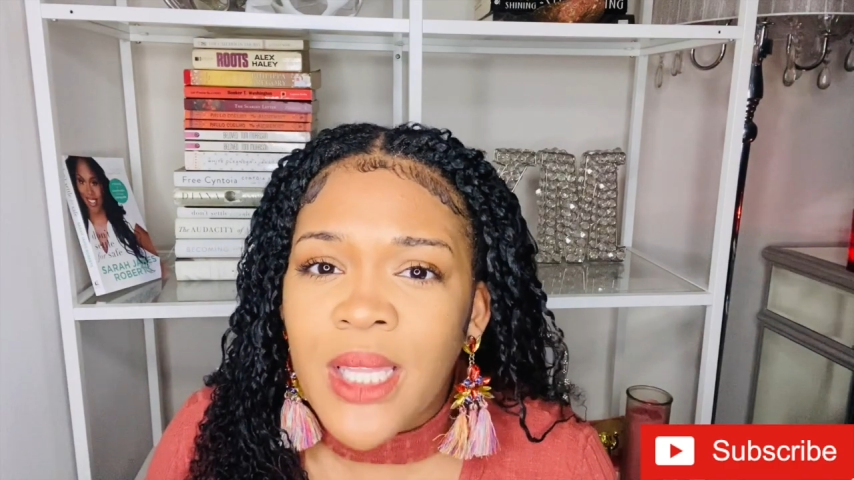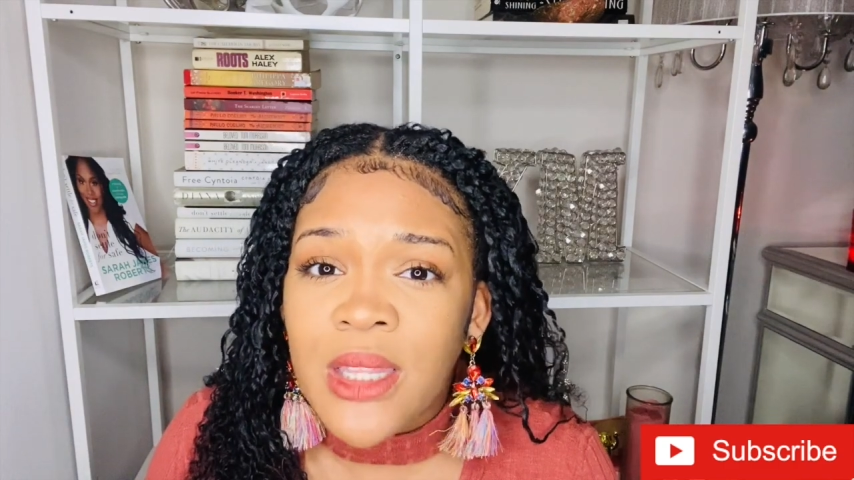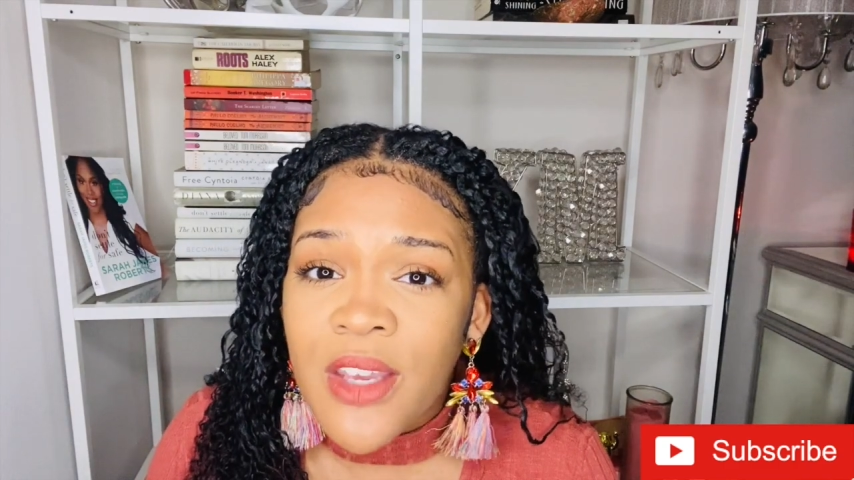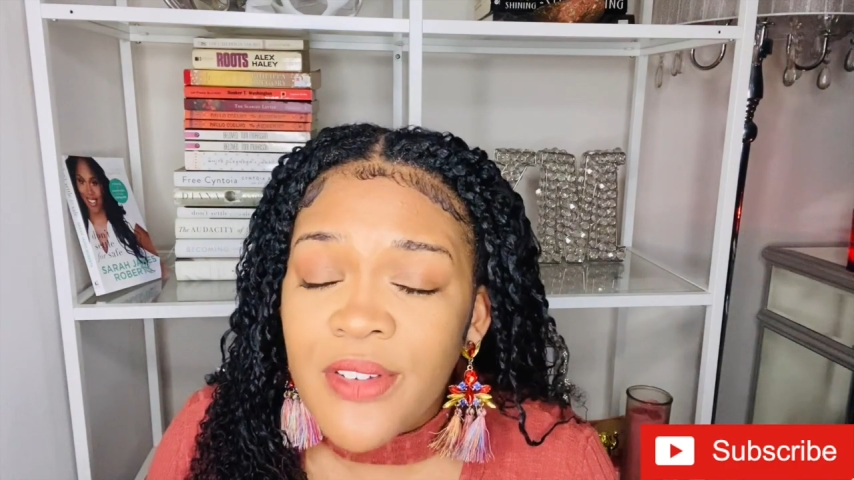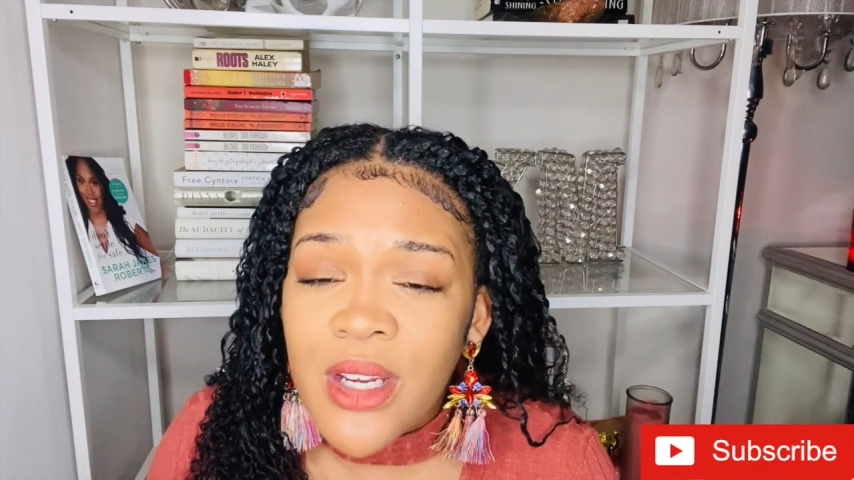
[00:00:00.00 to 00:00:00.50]

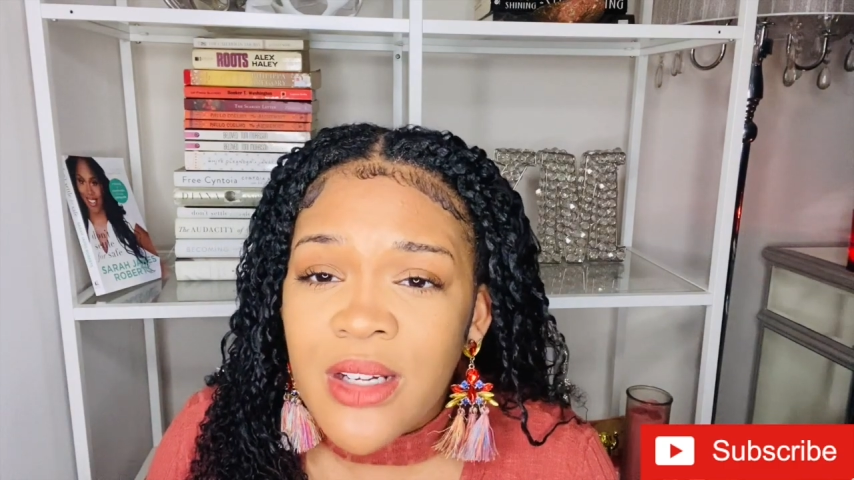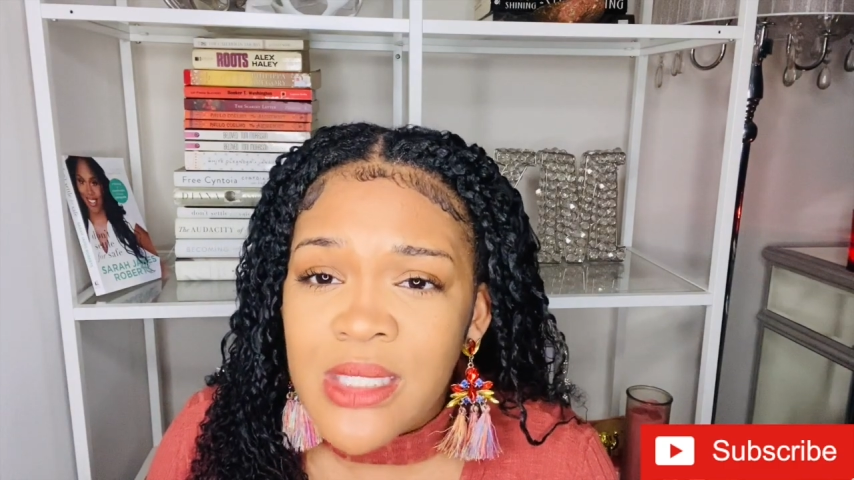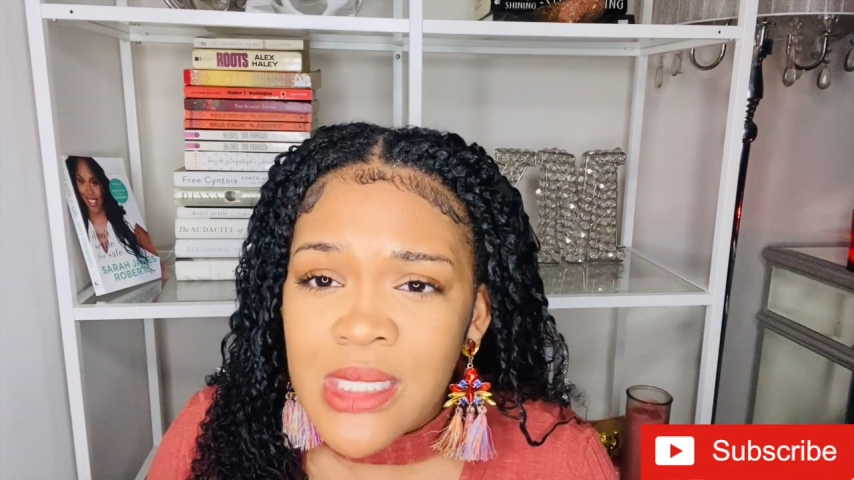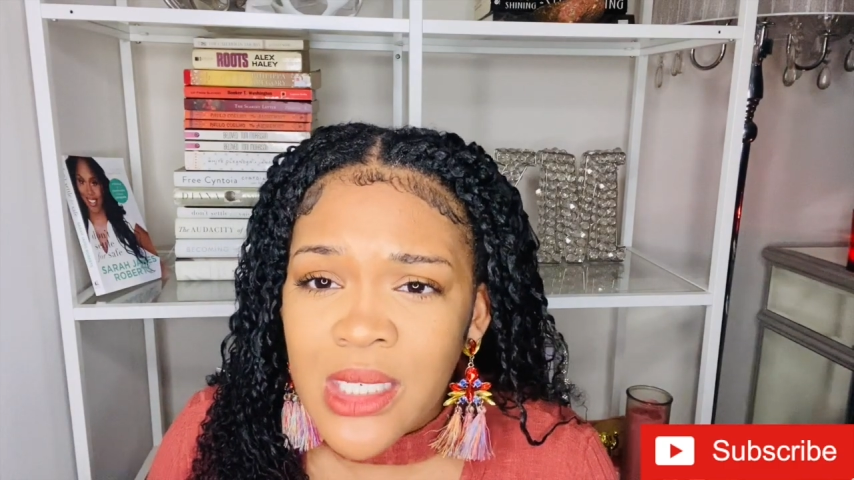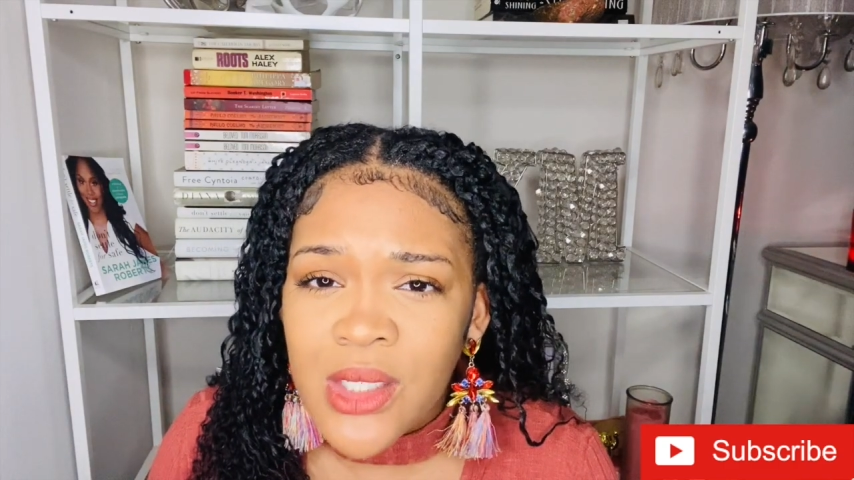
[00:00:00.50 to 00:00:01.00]
loving
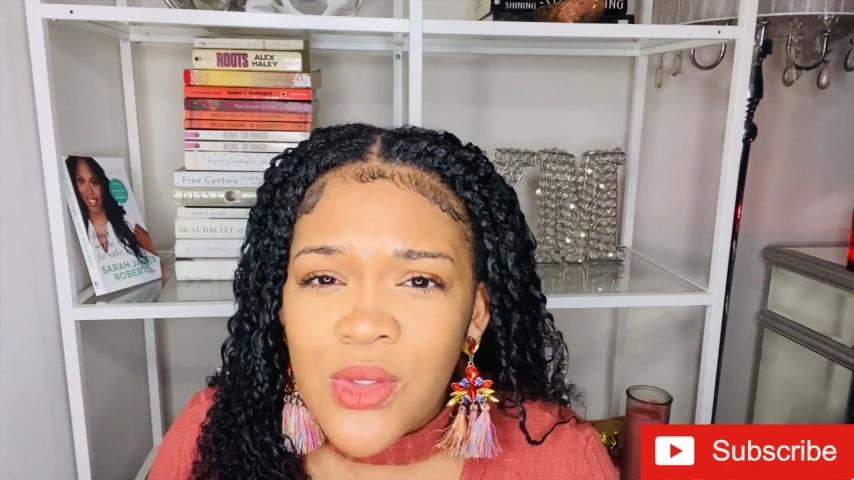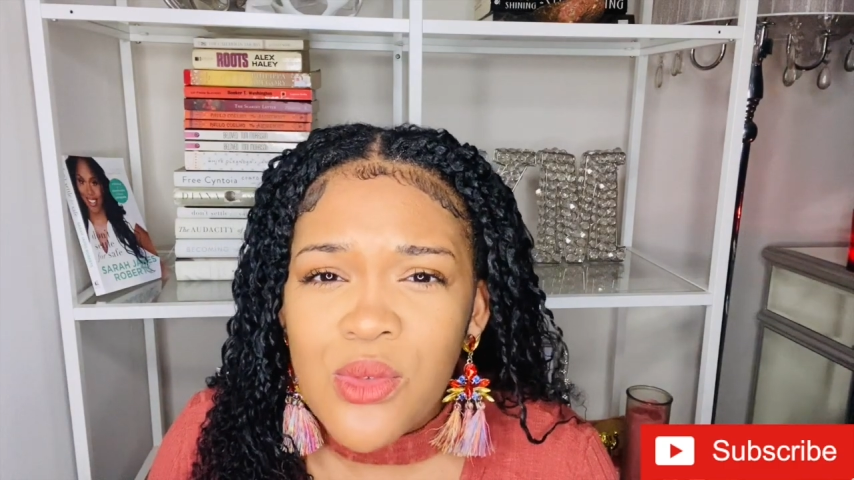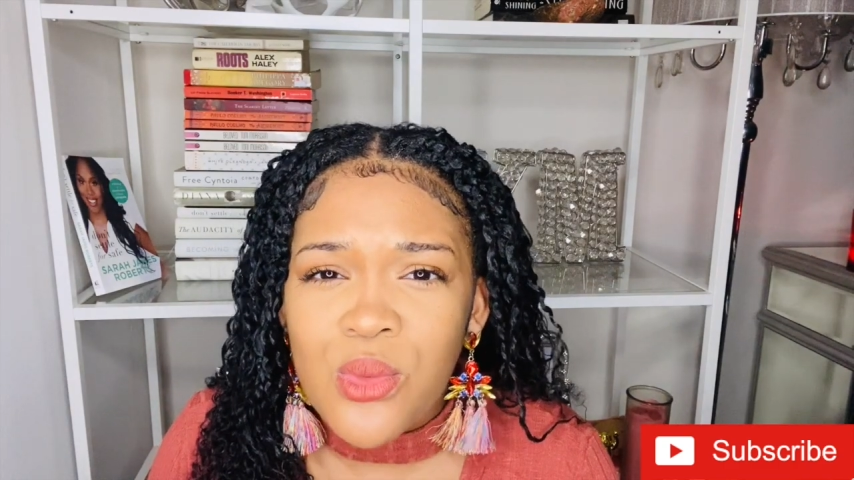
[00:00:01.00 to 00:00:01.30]
ourselves,